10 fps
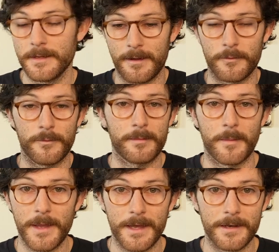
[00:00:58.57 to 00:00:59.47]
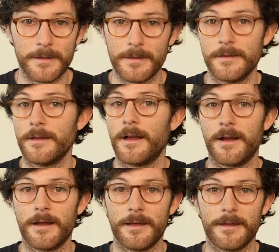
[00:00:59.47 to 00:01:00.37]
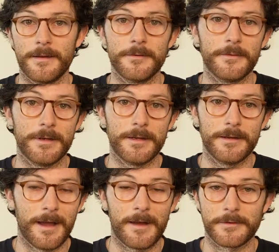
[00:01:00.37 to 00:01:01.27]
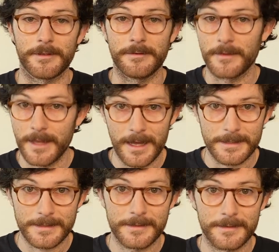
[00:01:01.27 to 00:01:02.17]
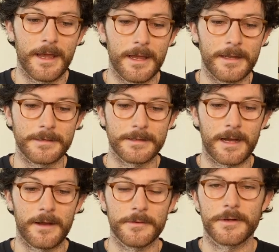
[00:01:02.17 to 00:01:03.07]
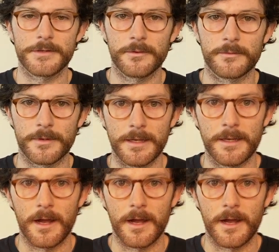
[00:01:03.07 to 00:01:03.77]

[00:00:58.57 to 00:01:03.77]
I would wet my bed, I would have to leave class, and I was also really